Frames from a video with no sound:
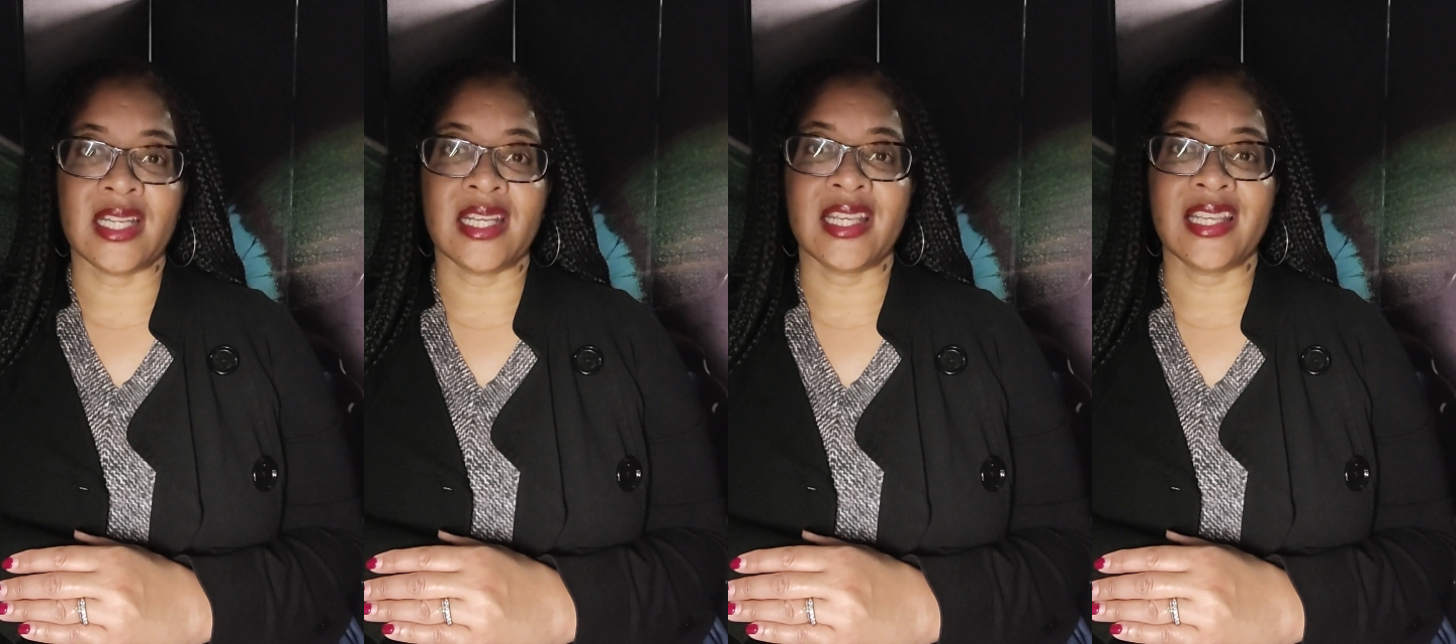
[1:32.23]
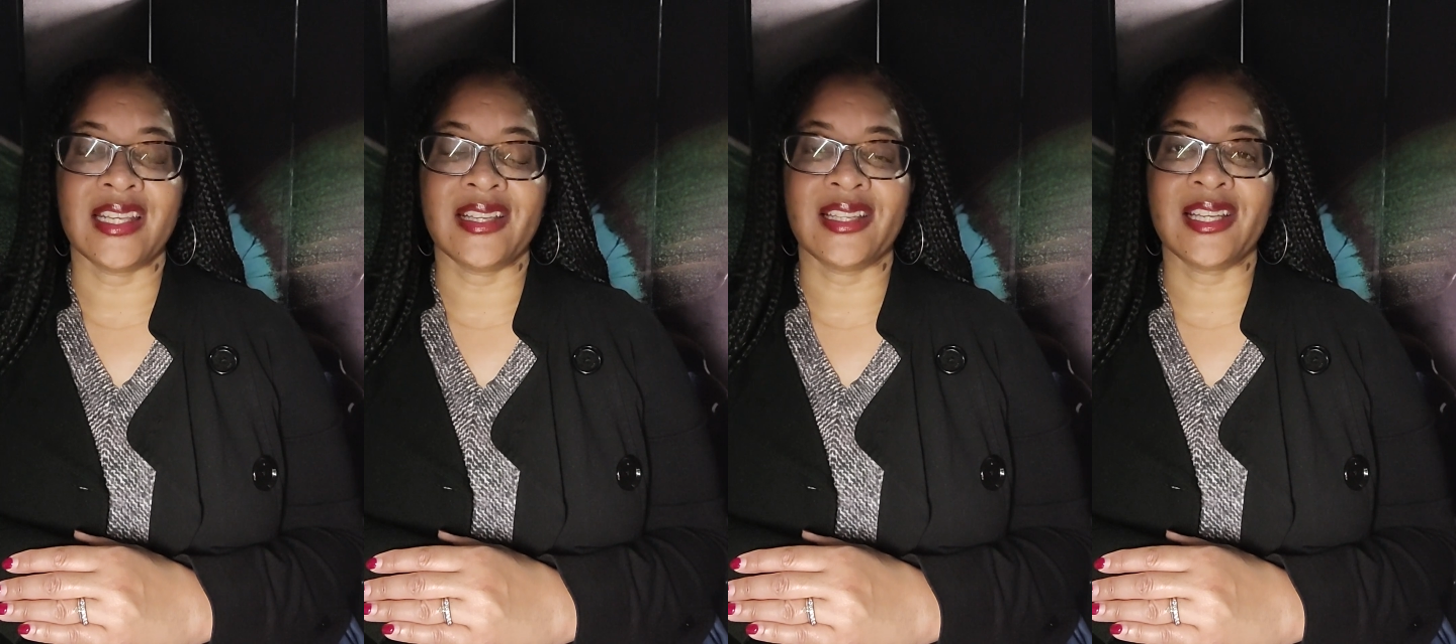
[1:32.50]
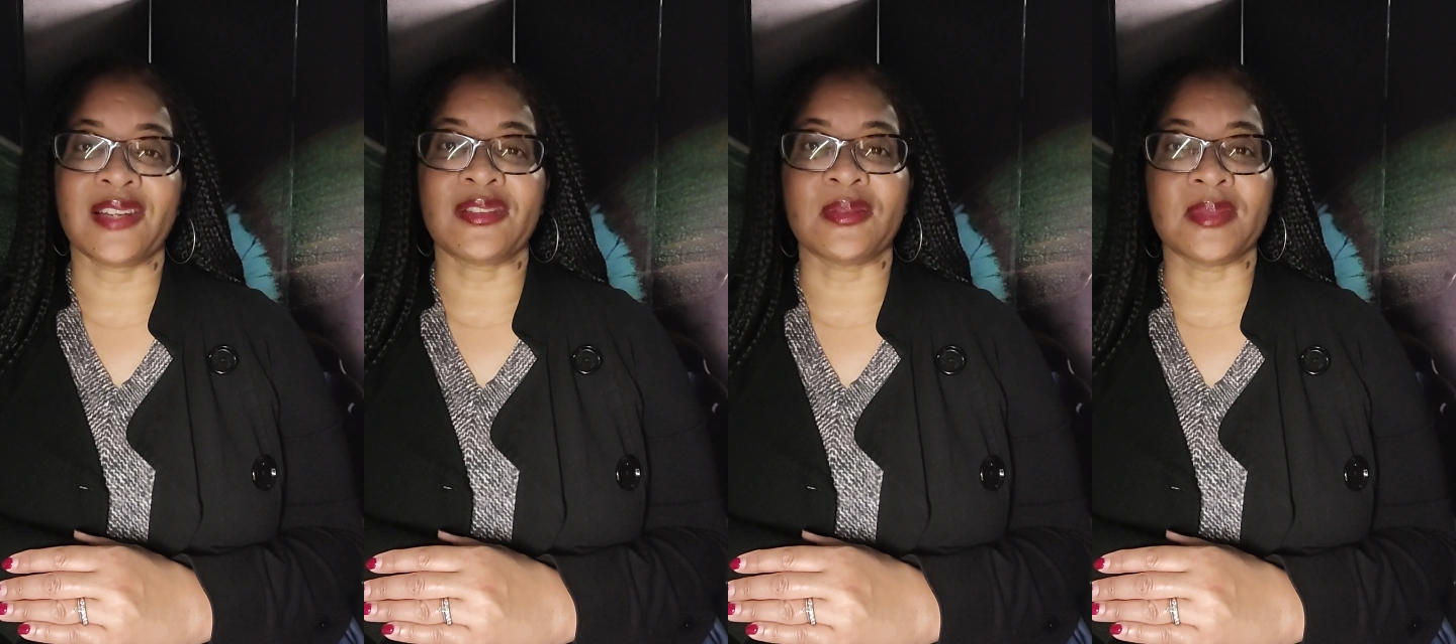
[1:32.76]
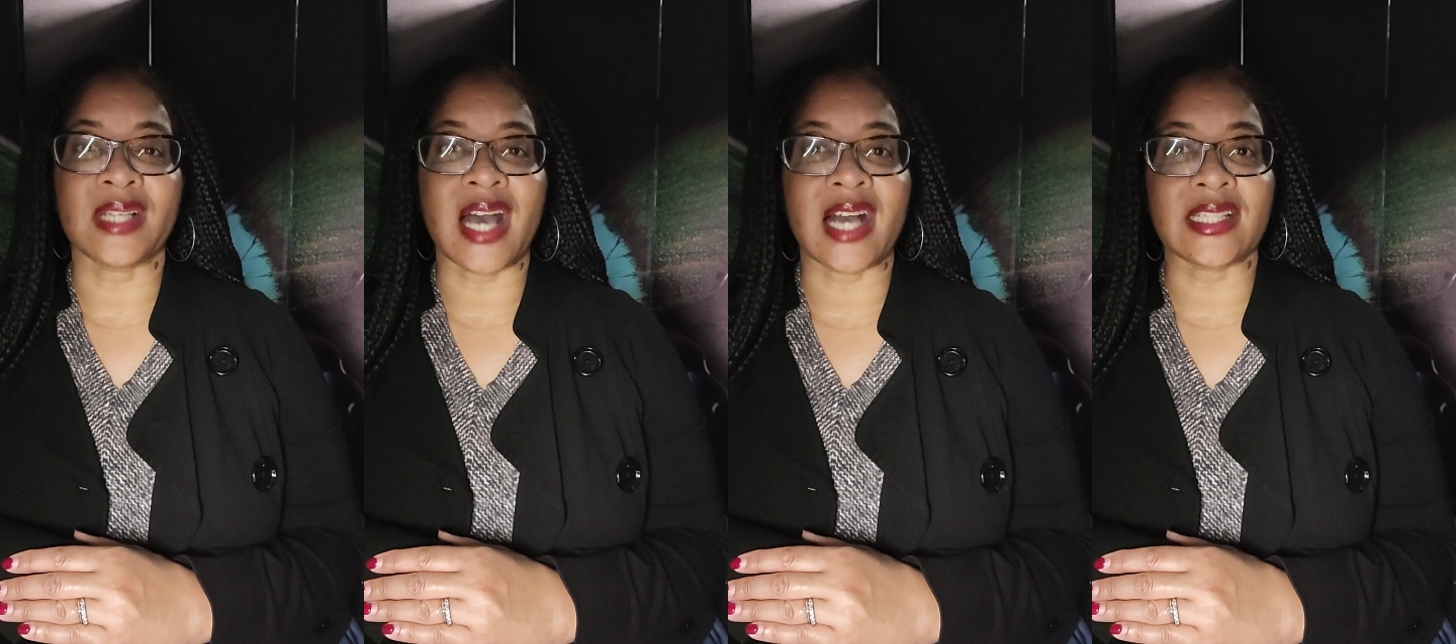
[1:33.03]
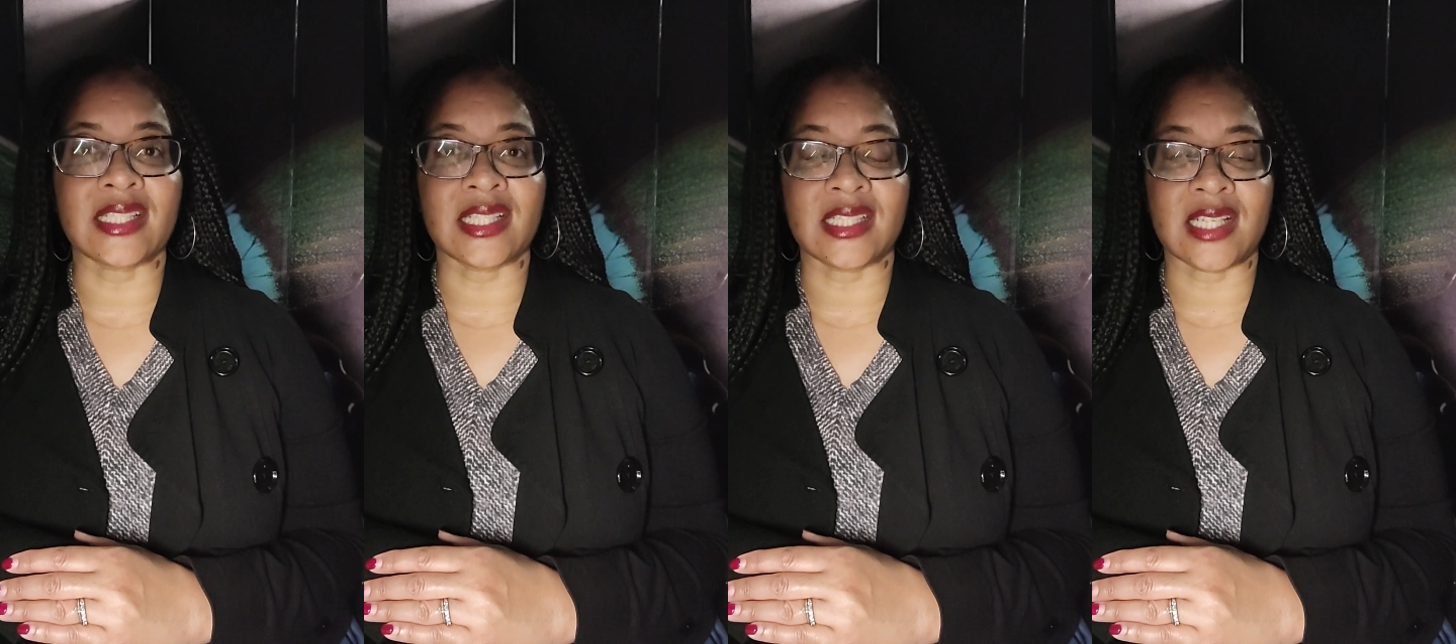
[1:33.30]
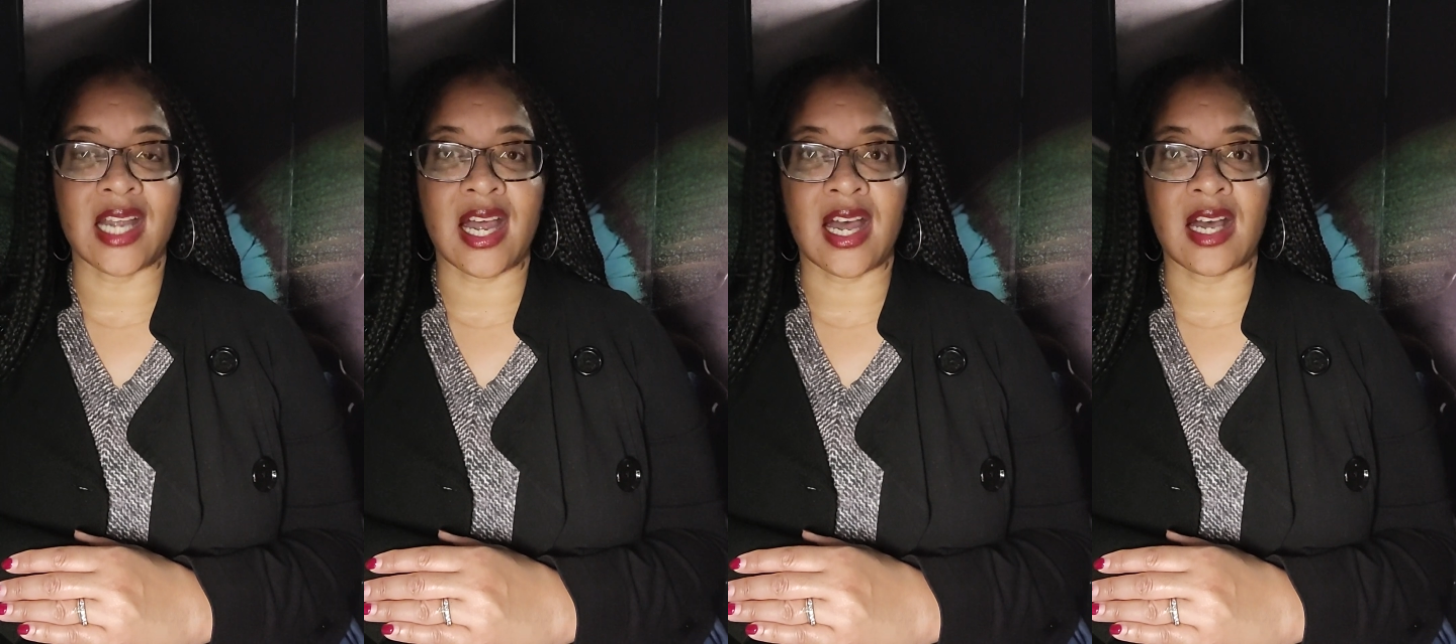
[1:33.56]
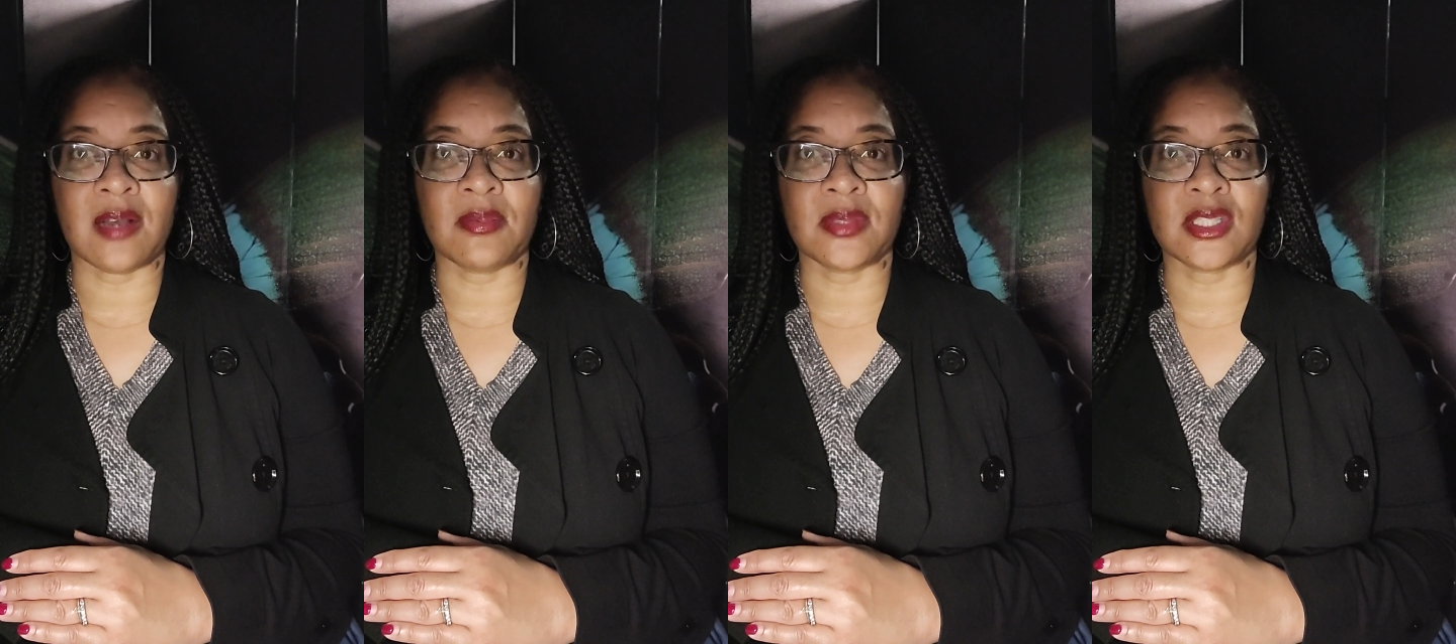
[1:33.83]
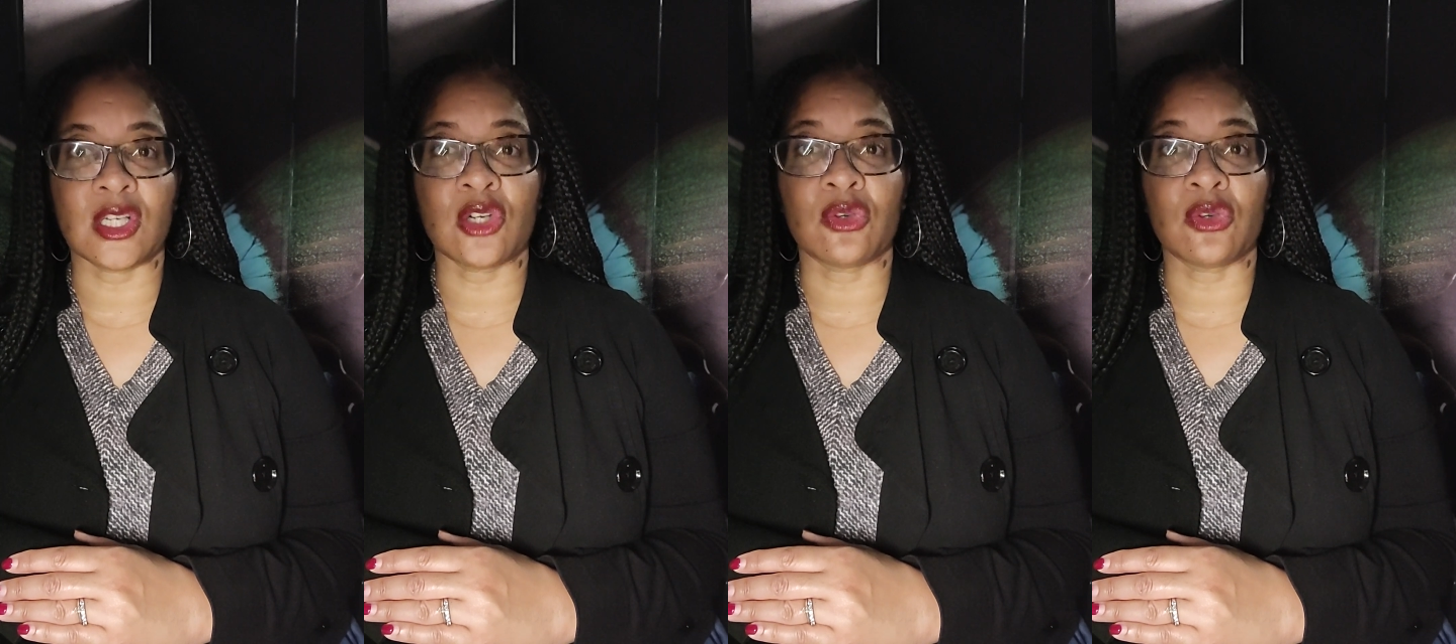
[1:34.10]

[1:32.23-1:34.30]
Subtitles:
Healing from Toxic Jobs